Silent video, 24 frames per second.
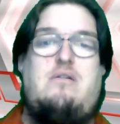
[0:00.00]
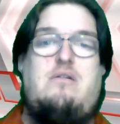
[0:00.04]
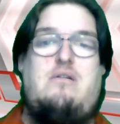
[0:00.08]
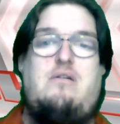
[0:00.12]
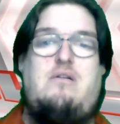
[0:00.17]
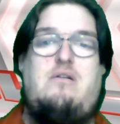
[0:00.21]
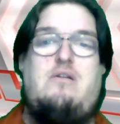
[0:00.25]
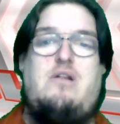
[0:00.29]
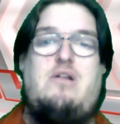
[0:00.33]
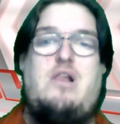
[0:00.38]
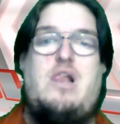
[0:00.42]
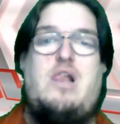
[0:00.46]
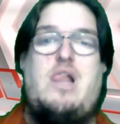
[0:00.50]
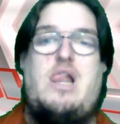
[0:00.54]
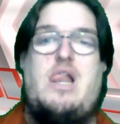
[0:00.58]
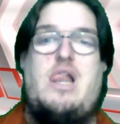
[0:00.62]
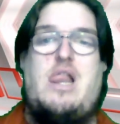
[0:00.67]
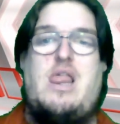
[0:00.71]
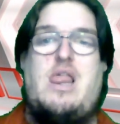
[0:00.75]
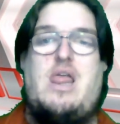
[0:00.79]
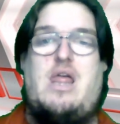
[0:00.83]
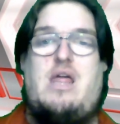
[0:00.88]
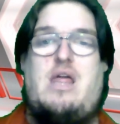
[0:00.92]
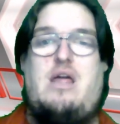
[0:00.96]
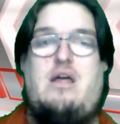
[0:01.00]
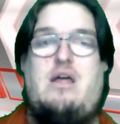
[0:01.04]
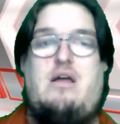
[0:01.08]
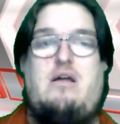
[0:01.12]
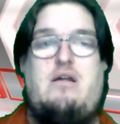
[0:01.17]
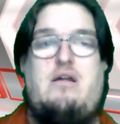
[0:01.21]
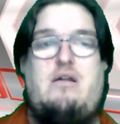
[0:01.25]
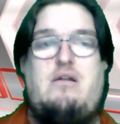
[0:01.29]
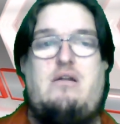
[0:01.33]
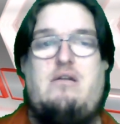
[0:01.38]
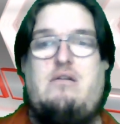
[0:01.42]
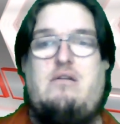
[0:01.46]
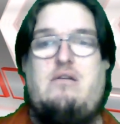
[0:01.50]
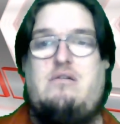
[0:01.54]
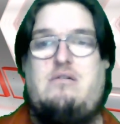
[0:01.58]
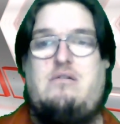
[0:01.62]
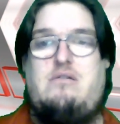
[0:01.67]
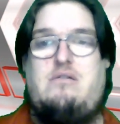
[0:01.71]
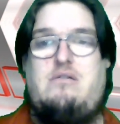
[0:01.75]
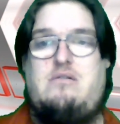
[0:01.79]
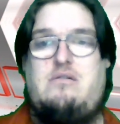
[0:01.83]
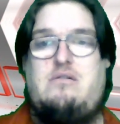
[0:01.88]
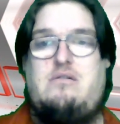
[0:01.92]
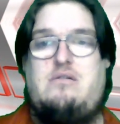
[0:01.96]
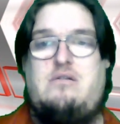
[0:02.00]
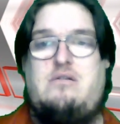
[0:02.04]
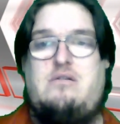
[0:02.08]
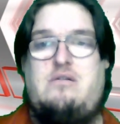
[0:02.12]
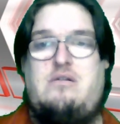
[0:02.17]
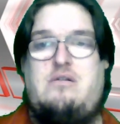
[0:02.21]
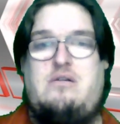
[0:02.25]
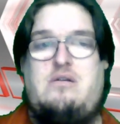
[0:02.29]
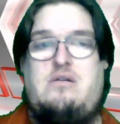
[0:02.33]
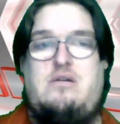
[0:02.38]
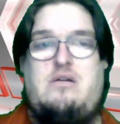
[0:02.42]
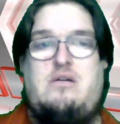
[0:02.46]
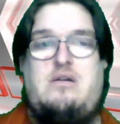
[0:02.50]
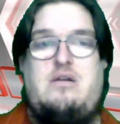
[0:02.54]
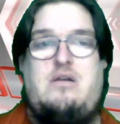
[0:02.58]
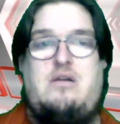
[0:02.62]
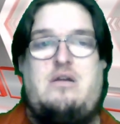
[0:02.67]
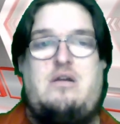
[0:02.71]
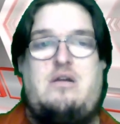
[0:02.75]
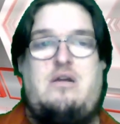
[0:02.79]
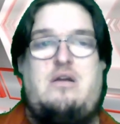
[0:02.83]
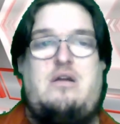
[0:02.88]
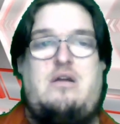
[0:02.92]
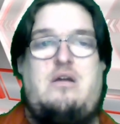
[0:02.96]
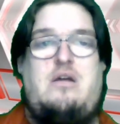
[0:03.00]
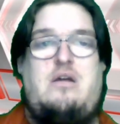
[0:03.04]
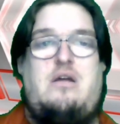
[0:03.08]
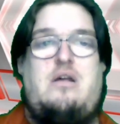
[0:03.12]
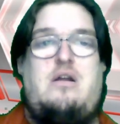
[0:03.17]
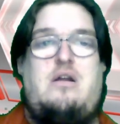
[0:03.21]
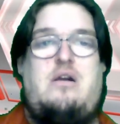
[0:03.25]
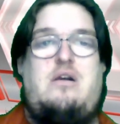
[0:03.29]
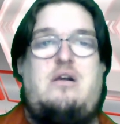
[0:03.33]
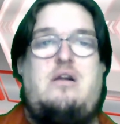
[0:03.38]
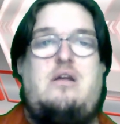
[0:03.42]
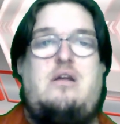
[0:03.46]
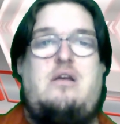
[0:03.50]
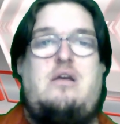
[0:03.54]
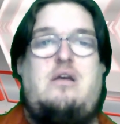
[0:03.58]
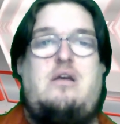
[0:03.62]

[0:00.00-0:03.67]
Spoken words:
No one is speaking in this clip.